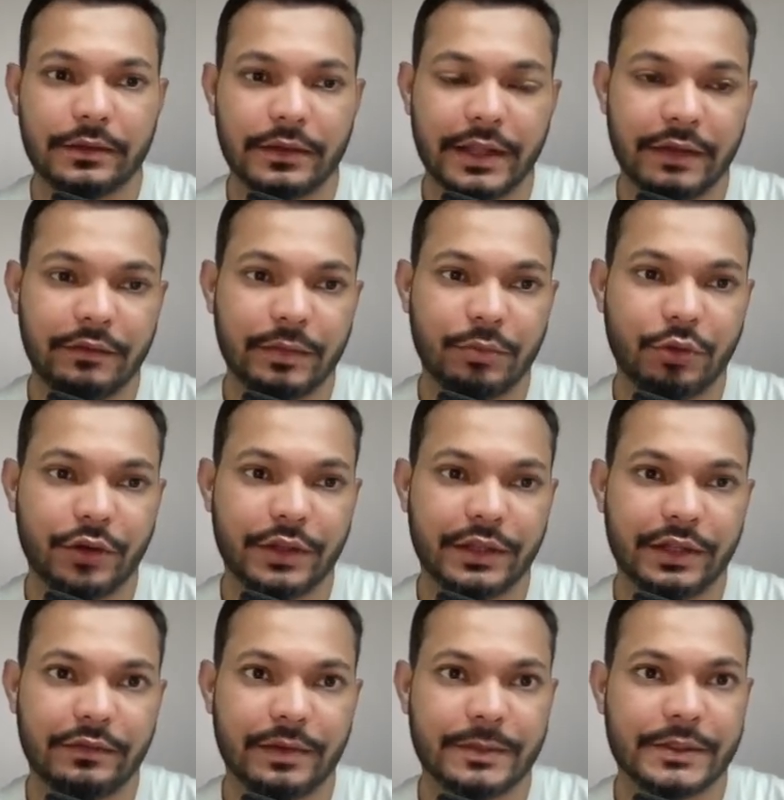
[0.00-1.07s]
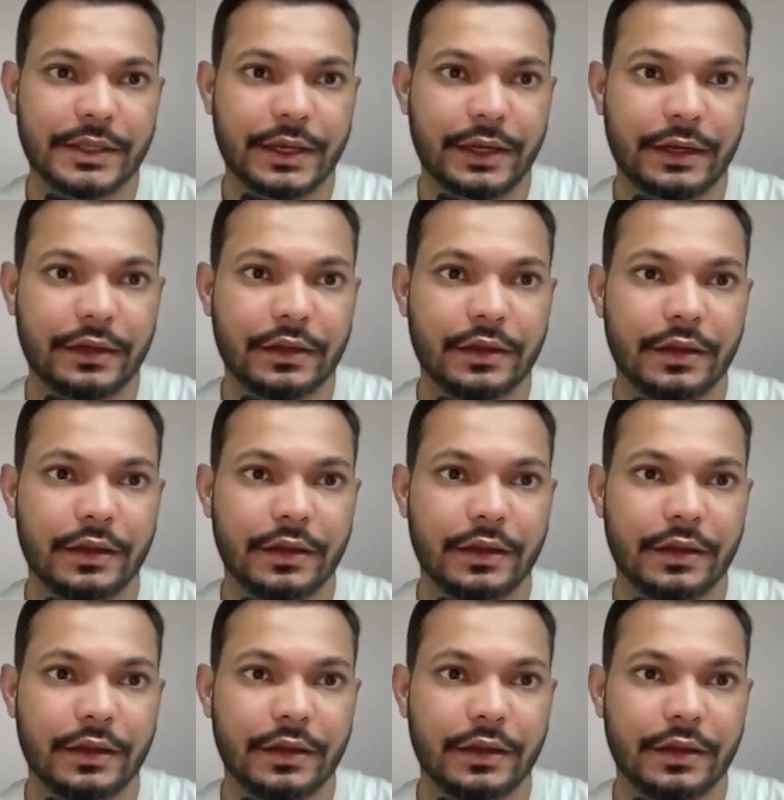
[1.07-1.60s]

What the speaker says: Then we put in the website